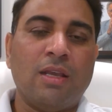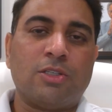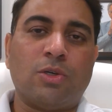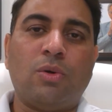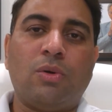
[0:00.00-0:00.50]

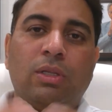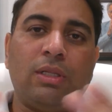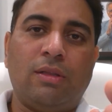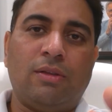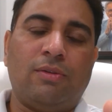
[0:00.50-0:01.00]
So
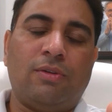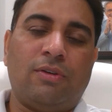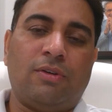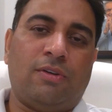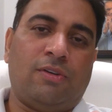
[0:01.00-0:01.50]

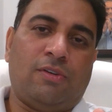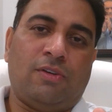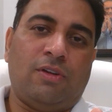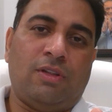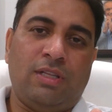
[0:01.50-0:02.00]

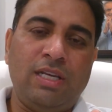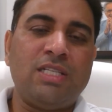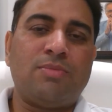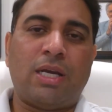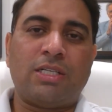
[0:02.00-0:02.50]

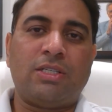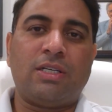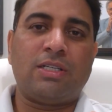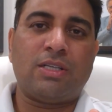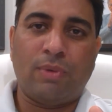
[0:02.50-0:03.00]
these
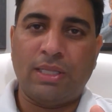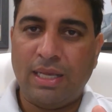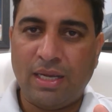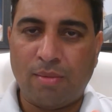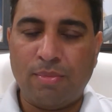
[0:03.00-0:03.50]
masters, when
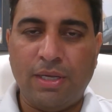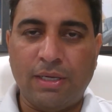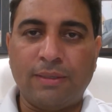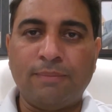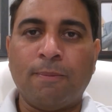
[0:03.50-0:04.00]
they come
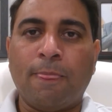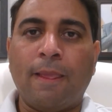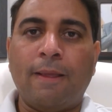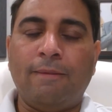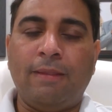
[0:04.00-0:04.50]
here,
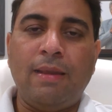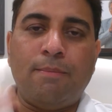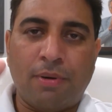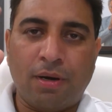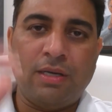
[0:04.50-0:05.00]
they
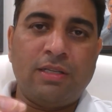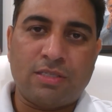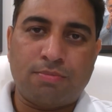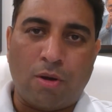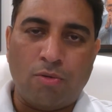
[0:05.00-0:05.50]
burn
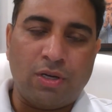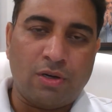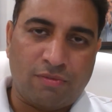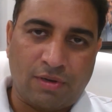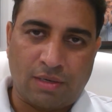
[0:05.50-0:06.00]
this mountain
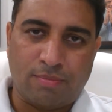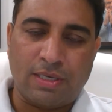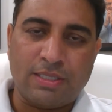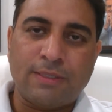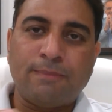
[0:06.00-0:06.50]
of
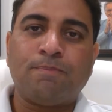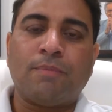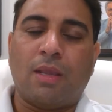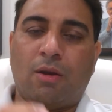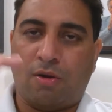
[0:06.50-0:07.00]
karmas
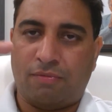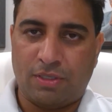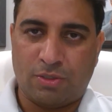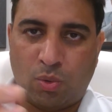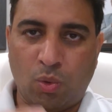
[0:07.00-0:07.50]
of
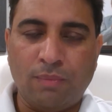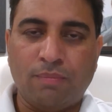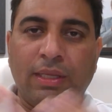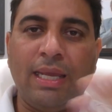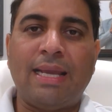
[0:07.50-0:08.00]
the soul,
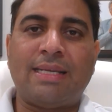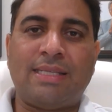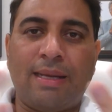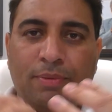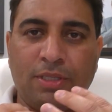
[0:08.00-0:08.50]
they
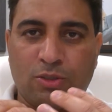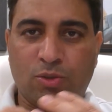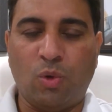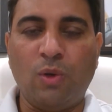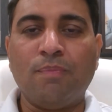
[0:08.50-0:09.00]
accept the
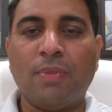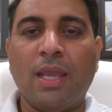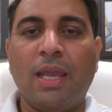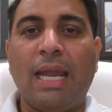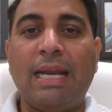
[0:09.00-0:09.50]
soul,
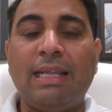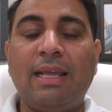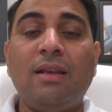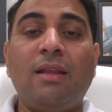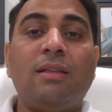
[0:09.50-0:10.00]
and
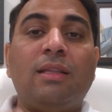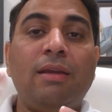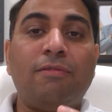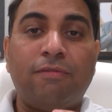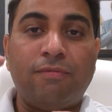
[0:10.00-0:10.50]
then
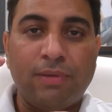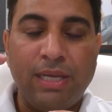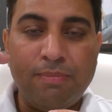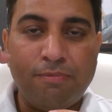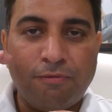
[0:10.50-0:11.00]
they
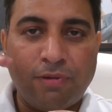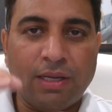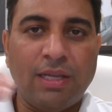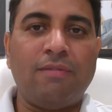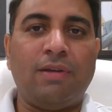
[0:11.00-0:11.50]
keep
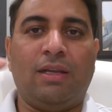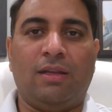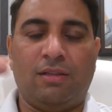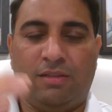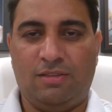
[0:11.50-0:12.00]
forgiving
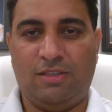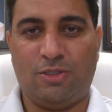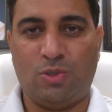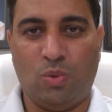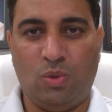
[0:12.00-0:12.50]
the
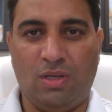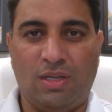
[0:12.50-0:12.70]
soul.